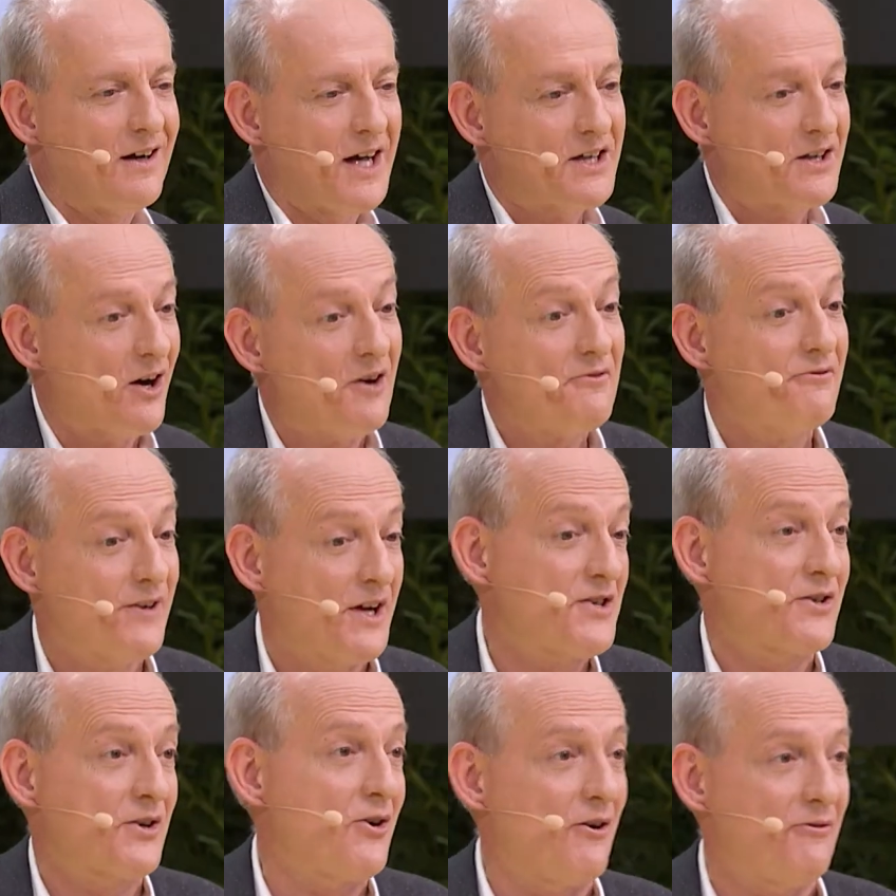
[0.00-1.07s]
I can't
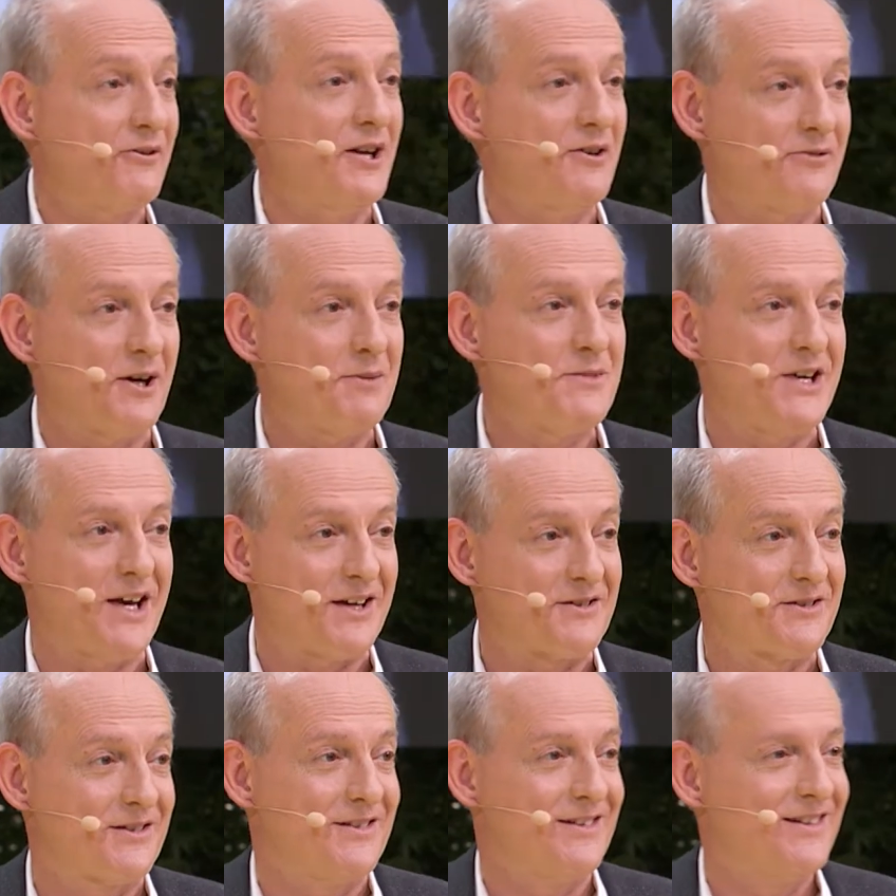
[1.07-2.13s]
fetch the coffee if I'm
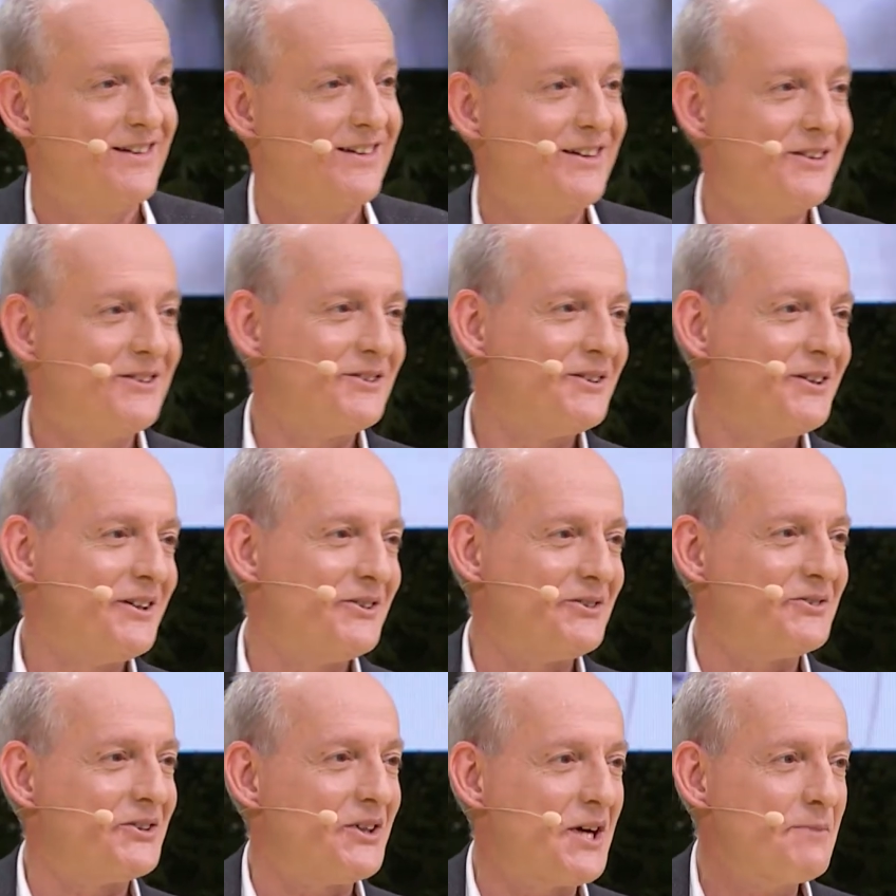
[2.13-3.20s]
dead,
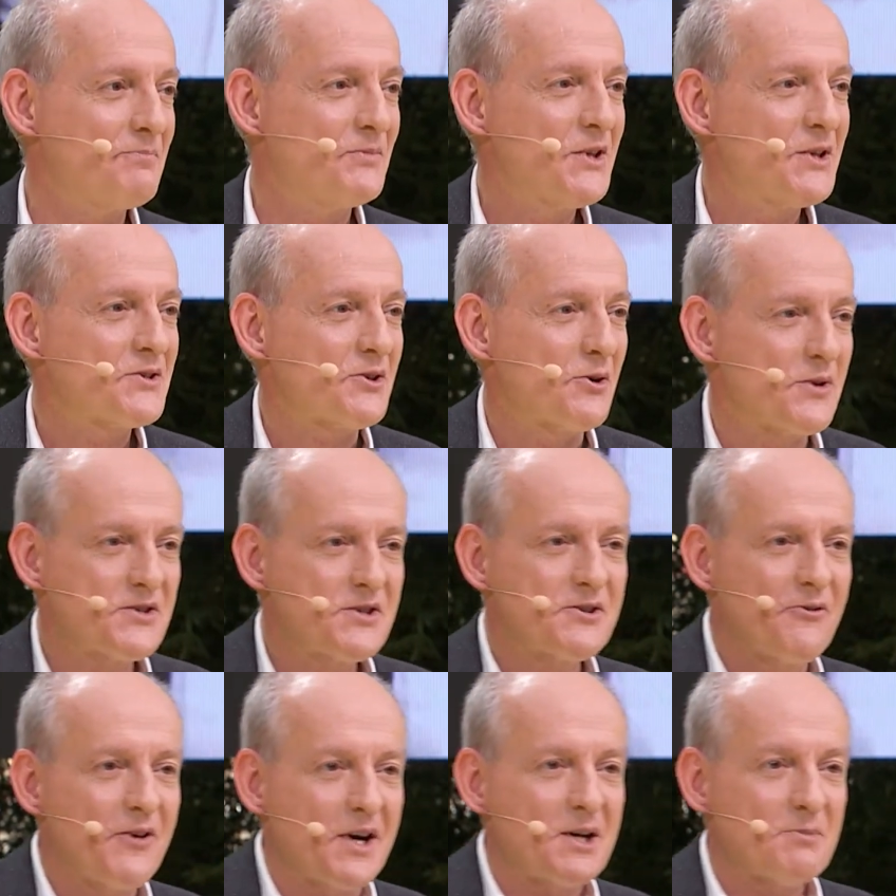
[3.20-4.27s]
right? So this is
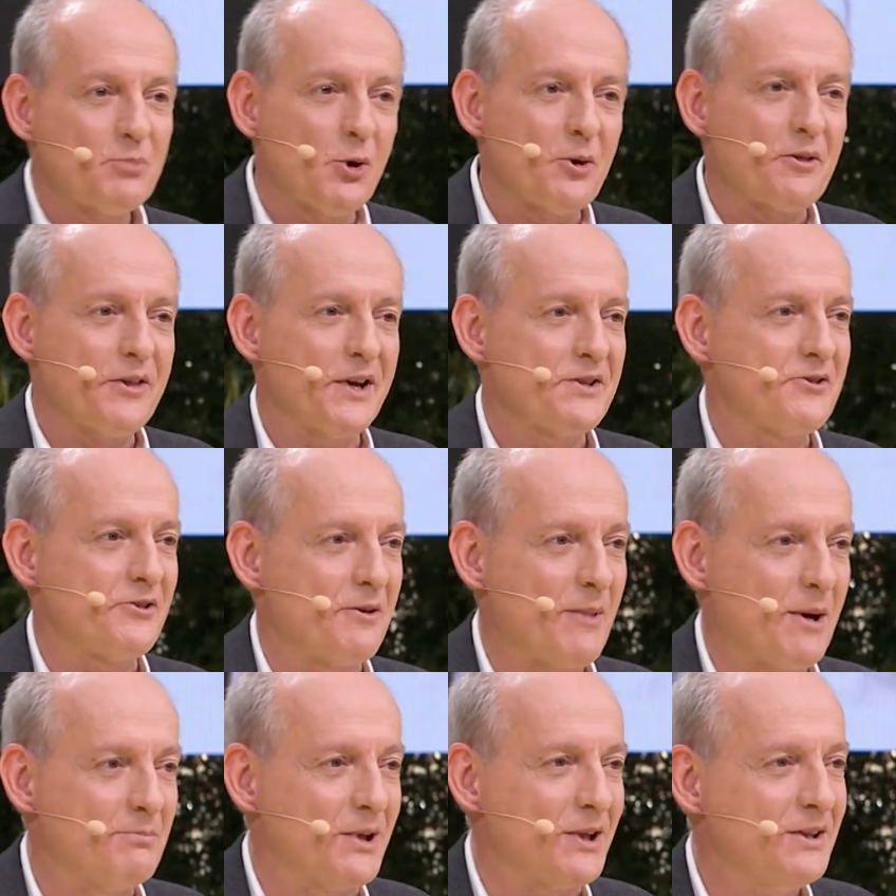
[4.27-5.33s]
a very important thing to
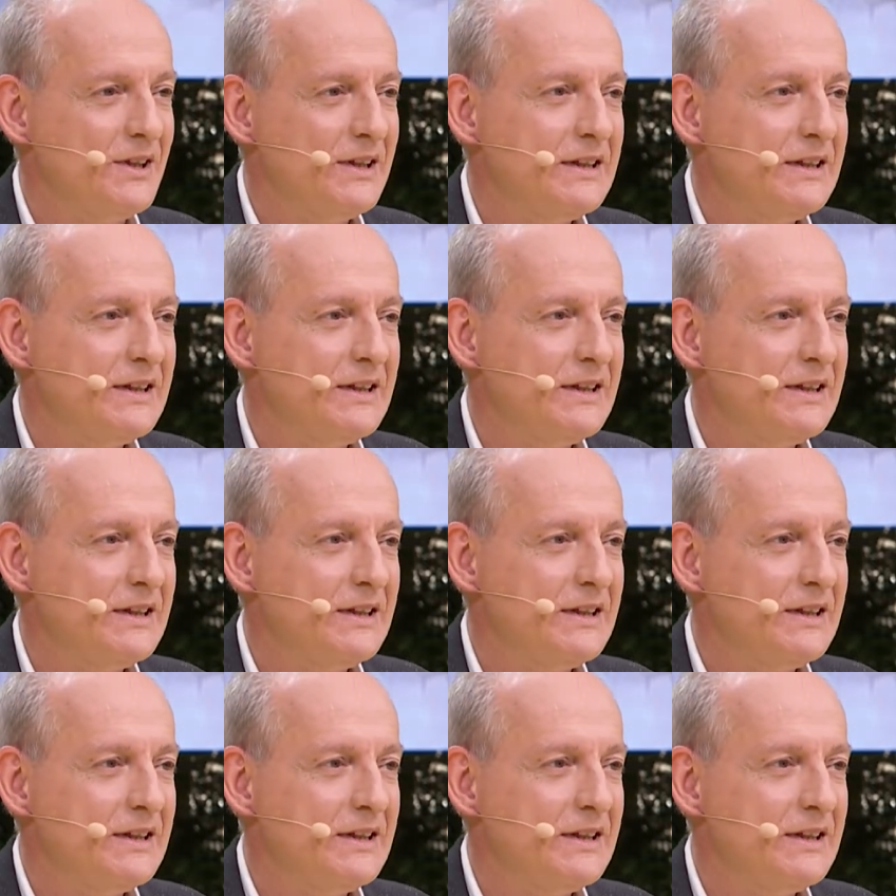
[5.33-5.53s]
remember.